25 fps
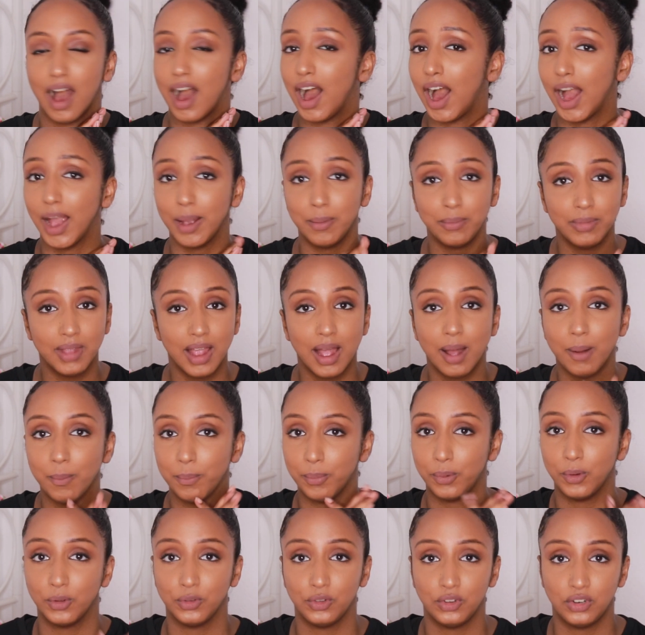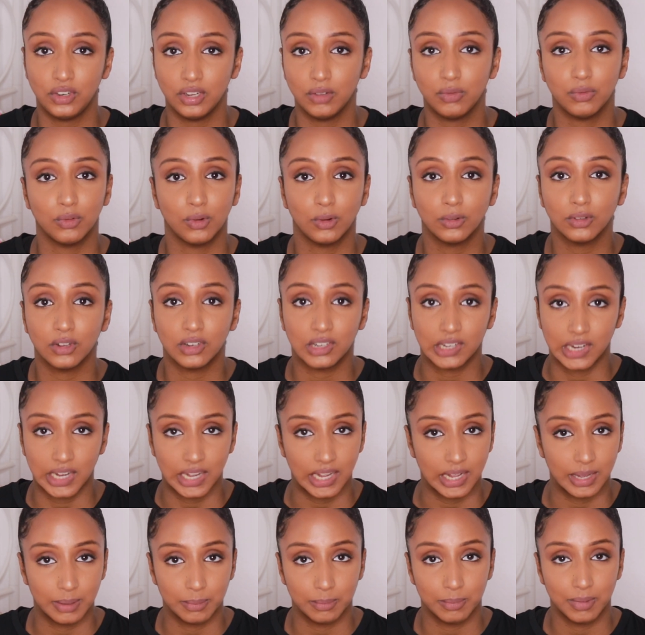I'm not positive all the
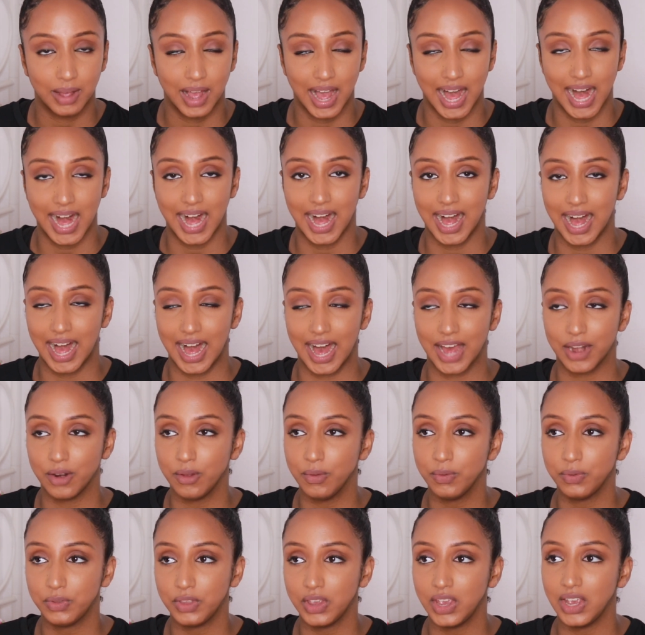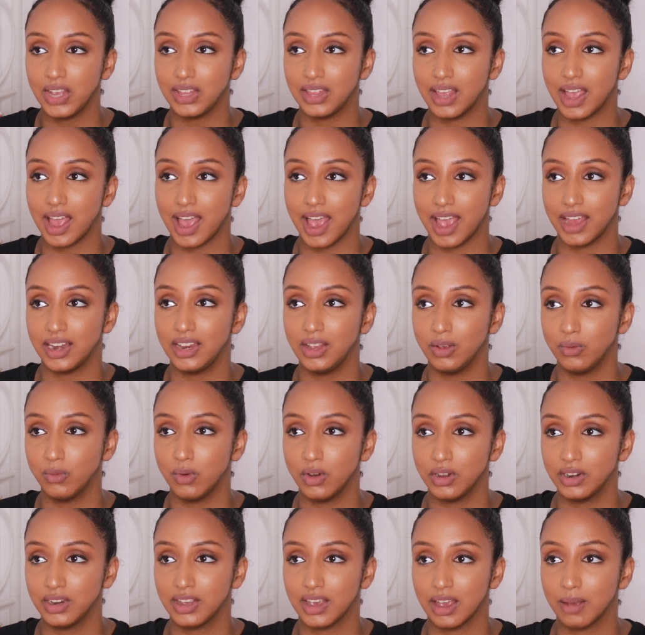time. I don't think that
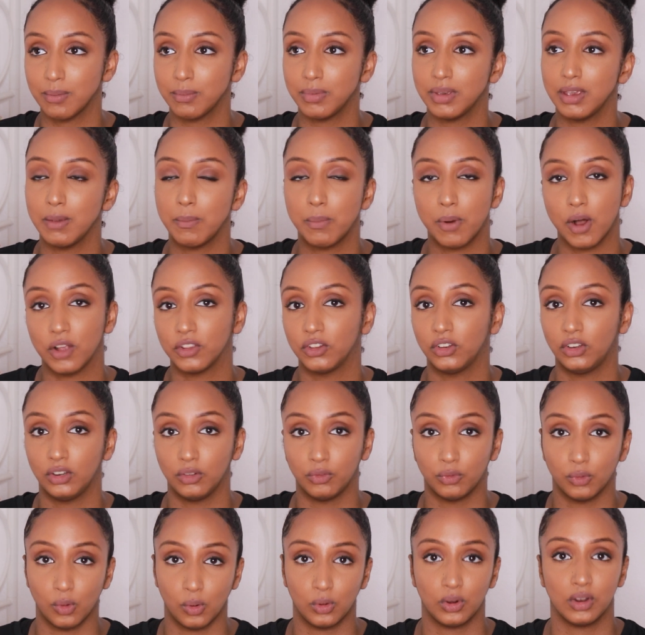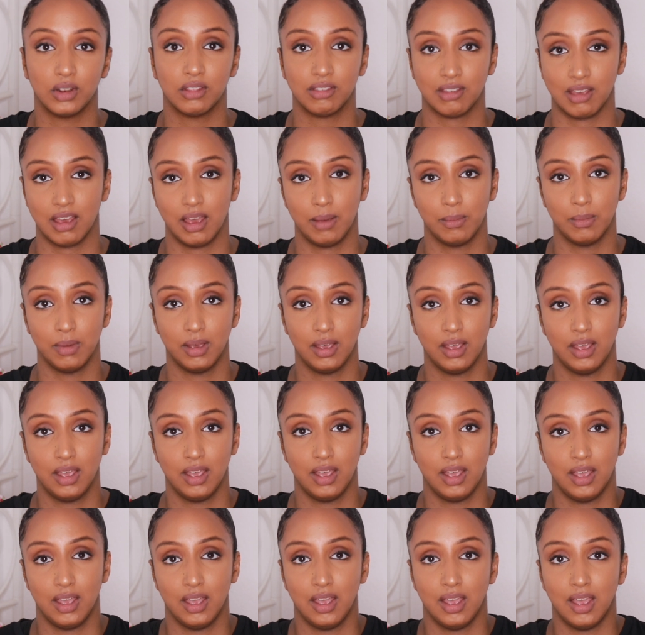anyone can be positive all the time.
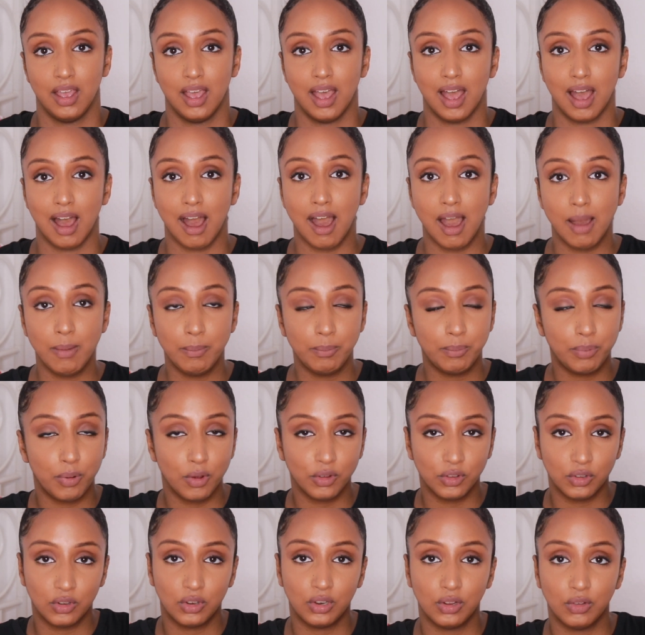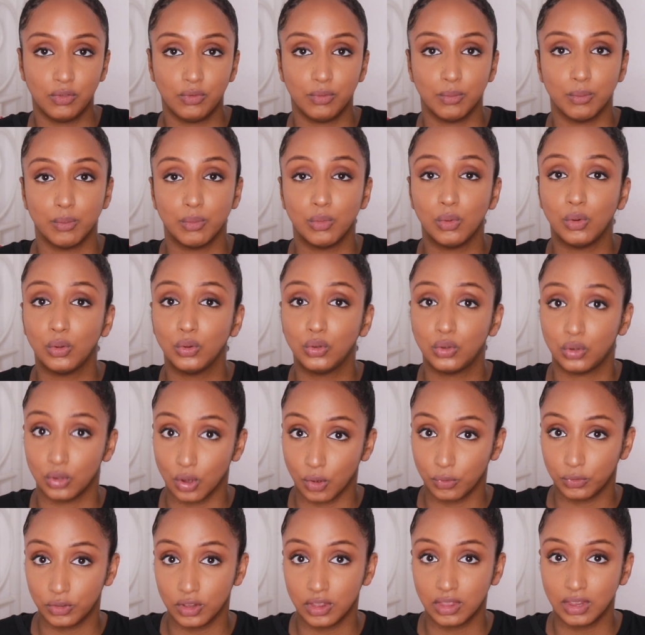I'm positive most
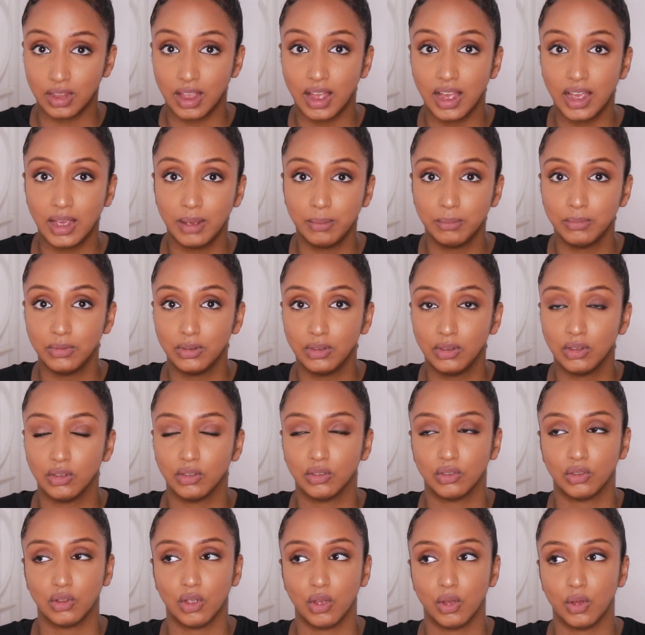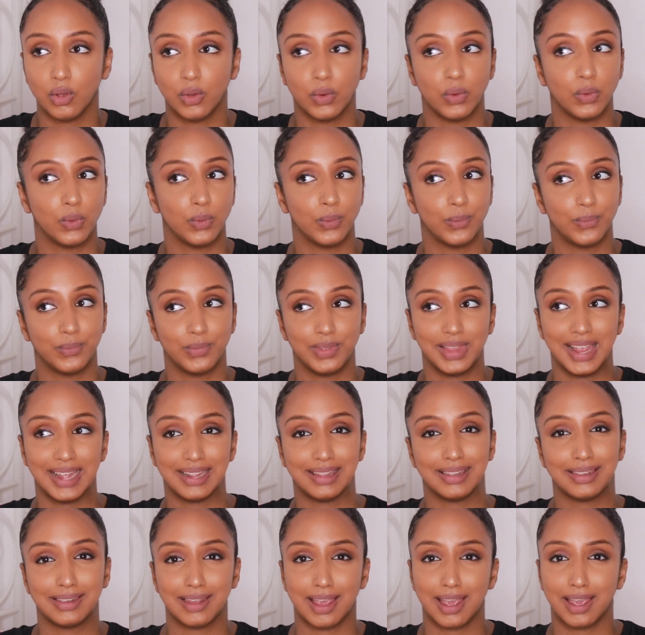of the times, so
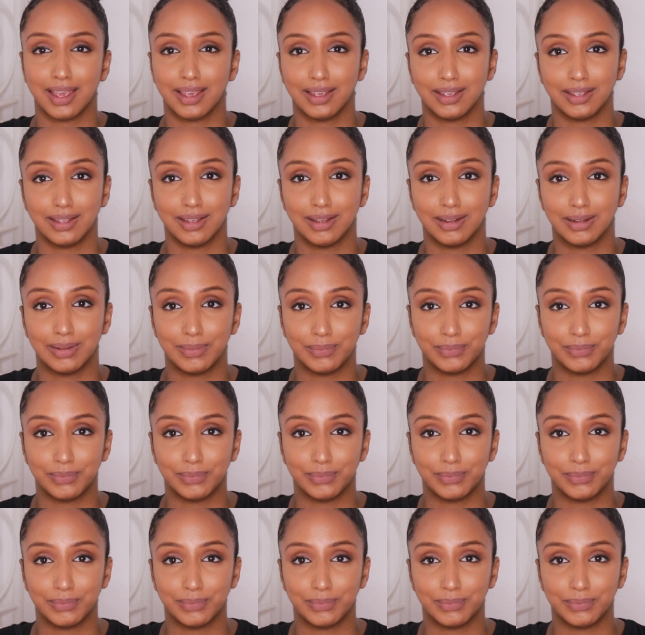let's say